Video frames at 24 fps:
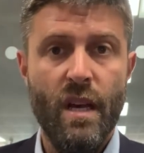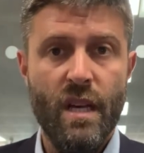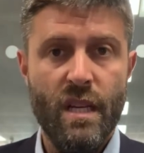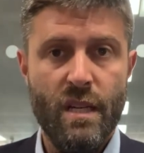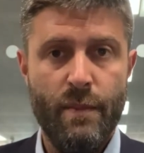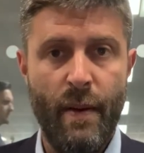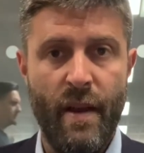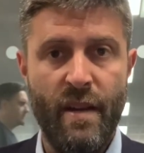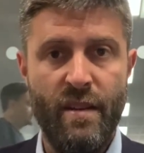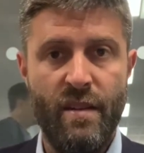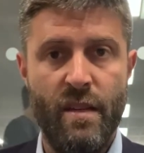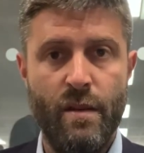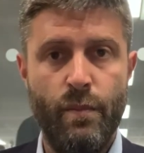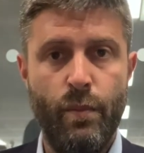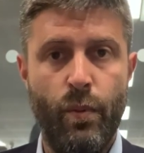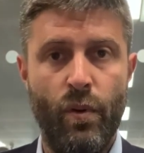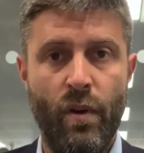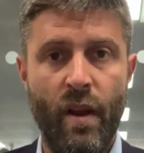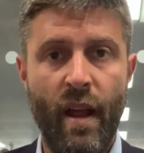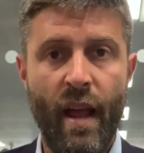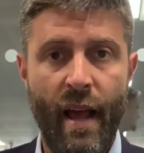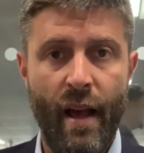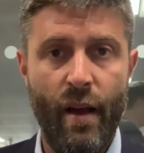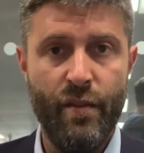specialist
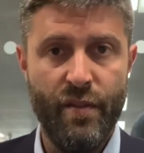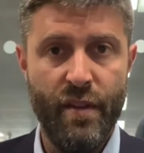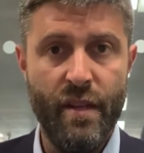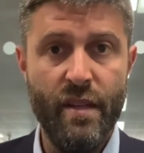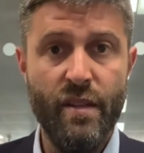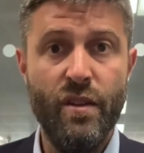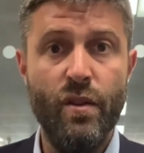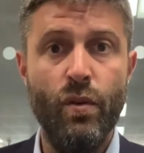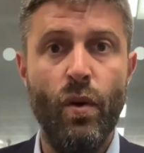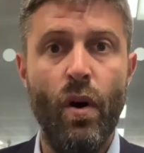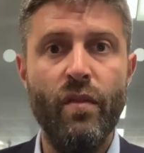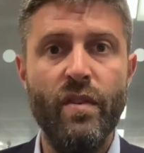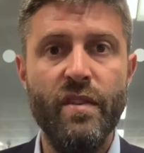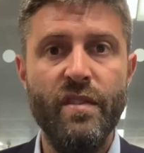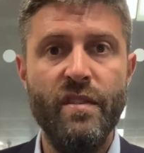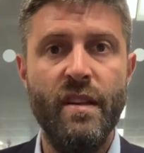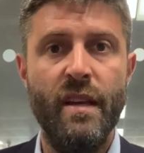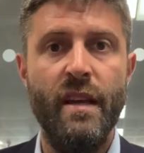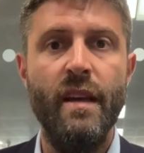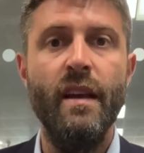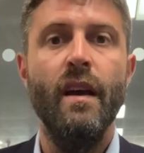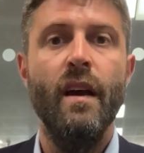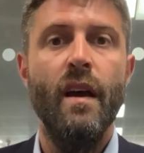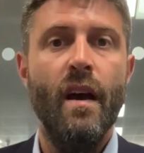supported housing to
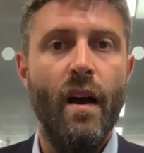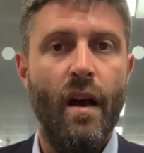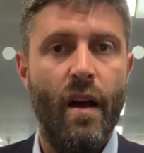obviously